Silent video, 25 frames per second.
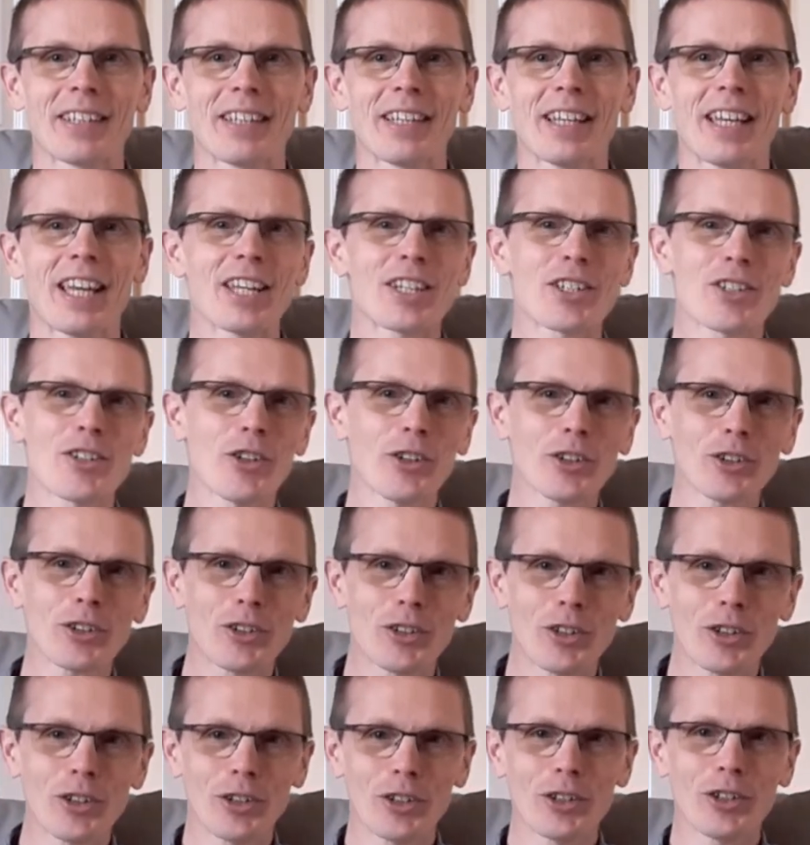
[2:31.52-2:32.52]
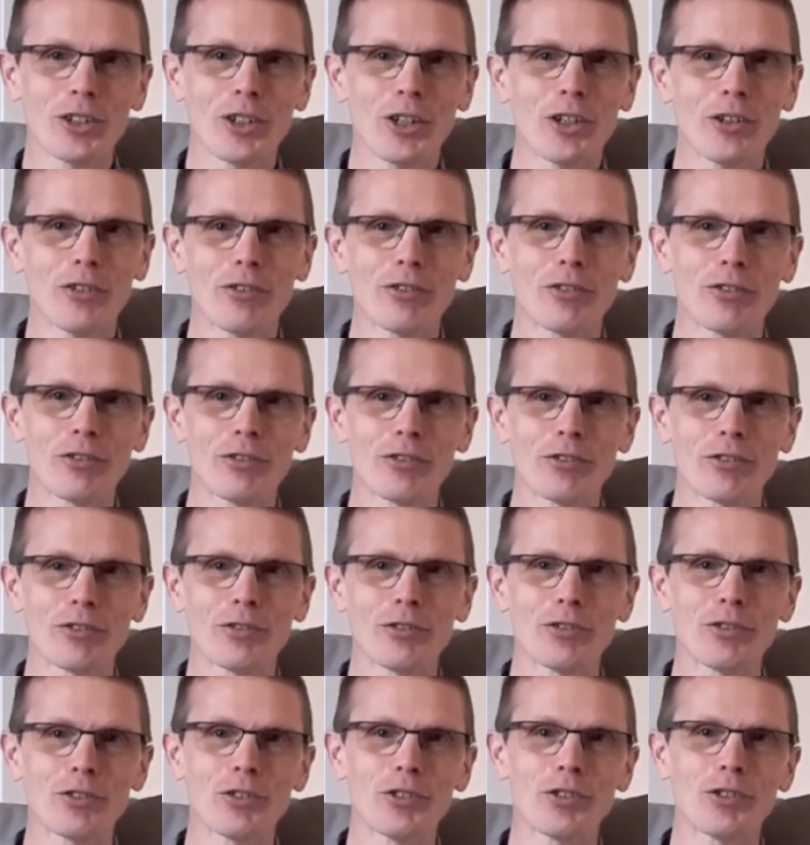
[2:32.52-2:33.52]
It's not good enough
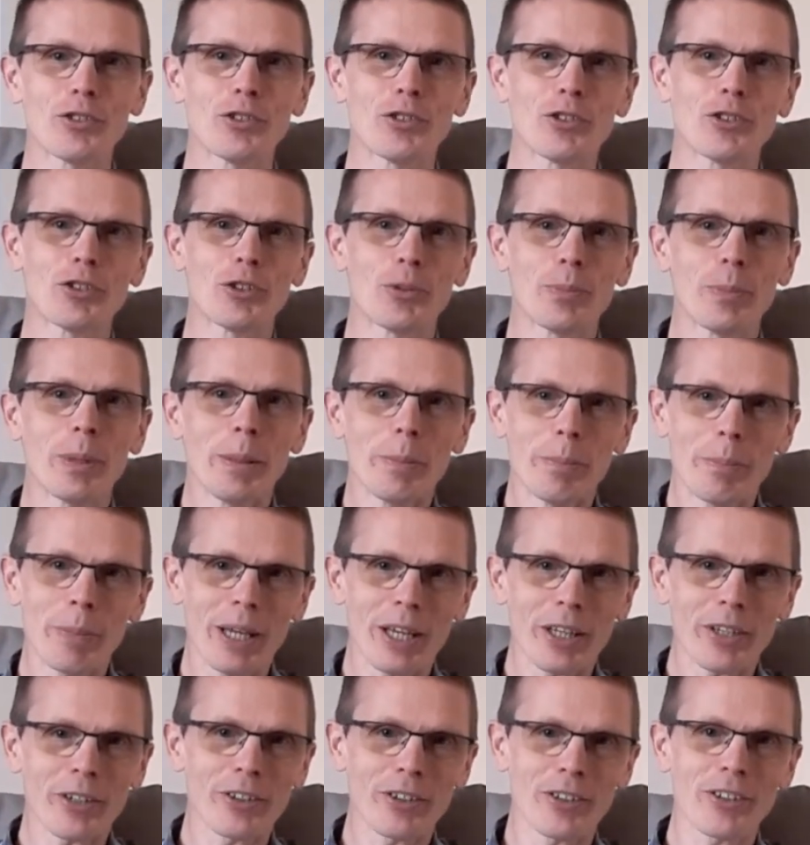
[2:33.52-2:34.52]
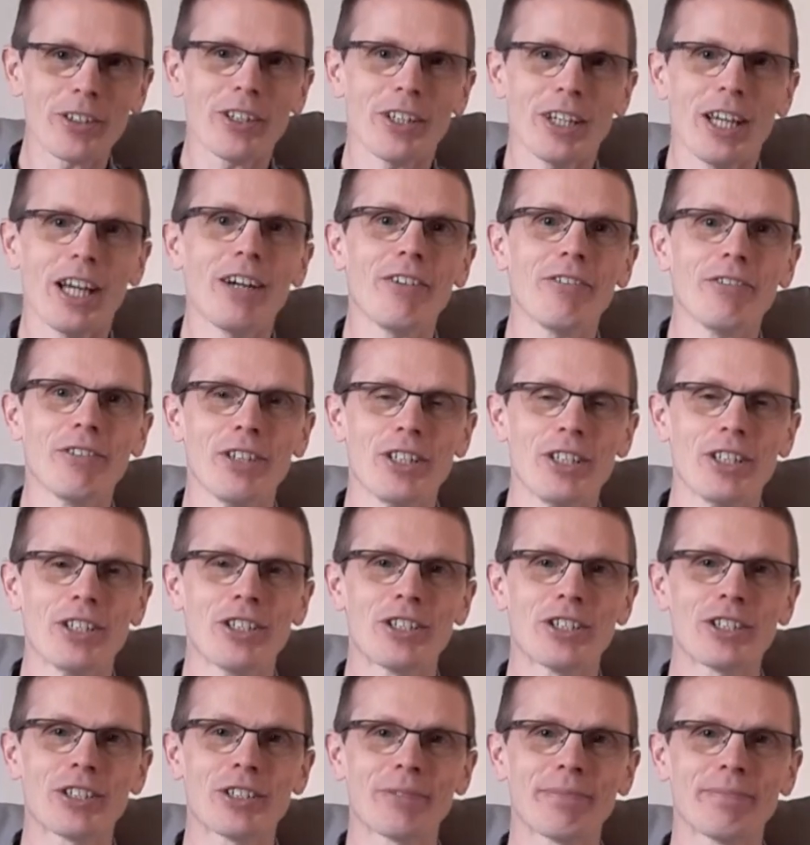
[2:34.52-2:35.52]
to be better than
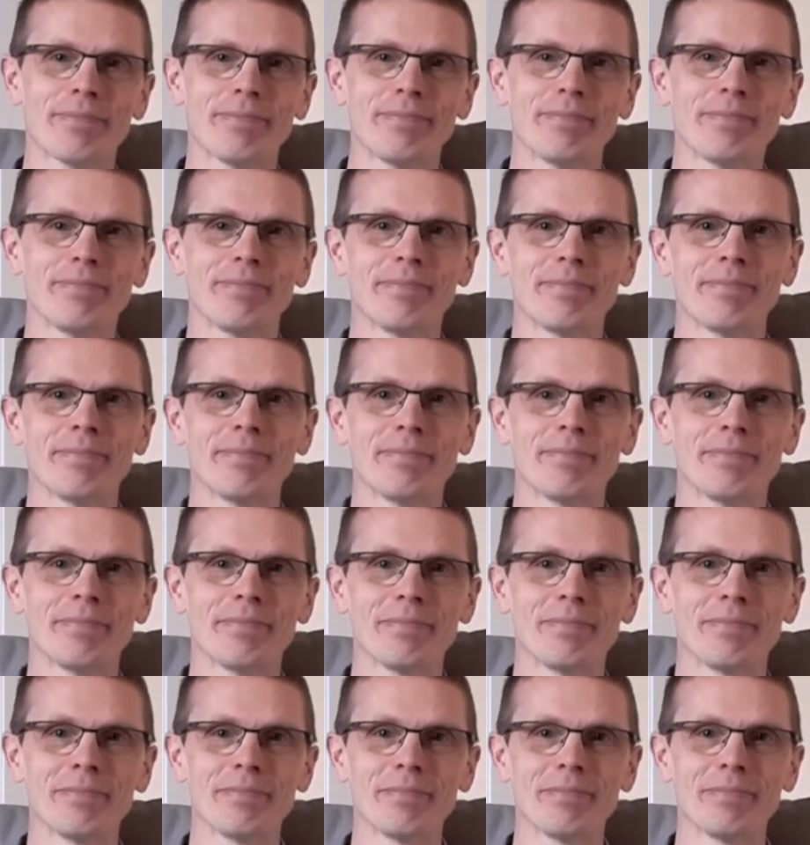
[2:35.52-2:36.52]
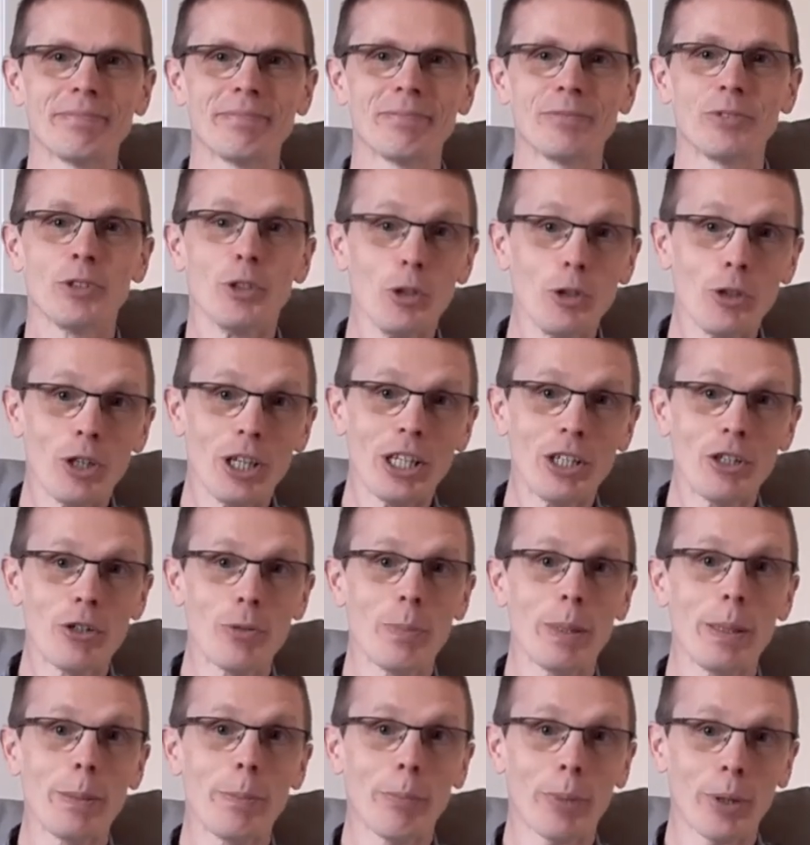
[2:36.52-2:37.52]
average. You need to
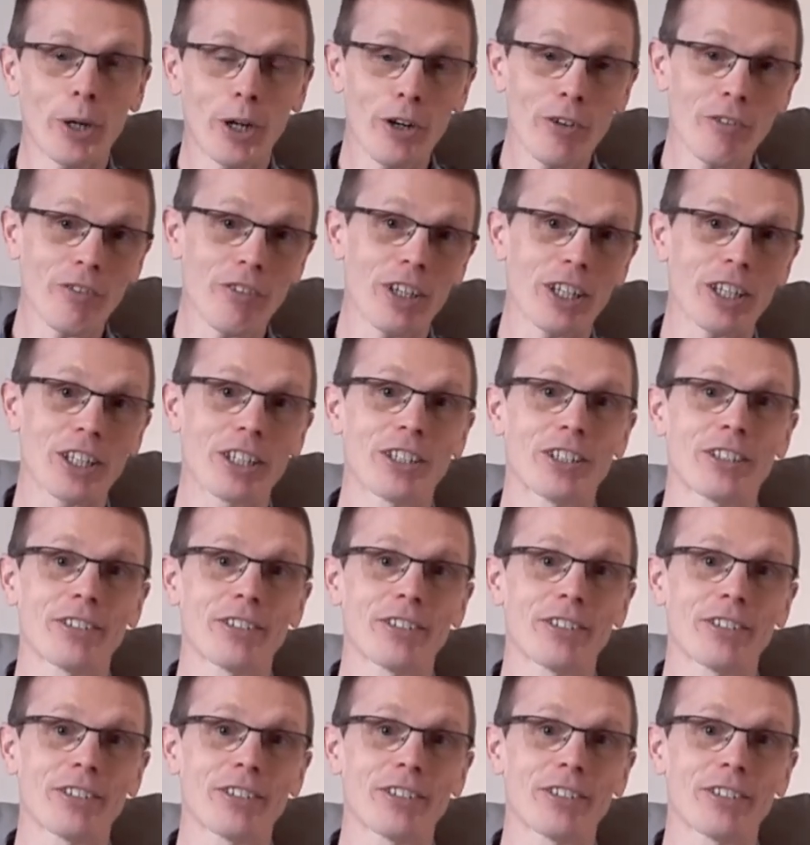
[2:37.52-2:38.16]
be perfect.